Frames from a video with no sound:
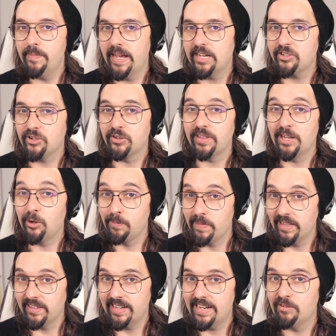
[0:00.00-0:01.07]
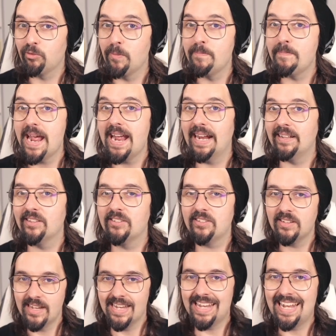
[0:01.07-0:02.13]
you make sure that your melody
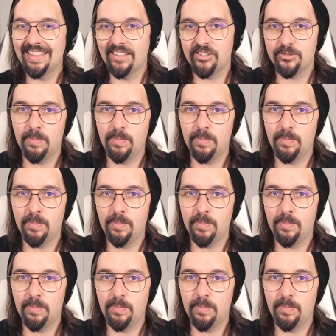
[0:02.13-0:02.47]
remains in the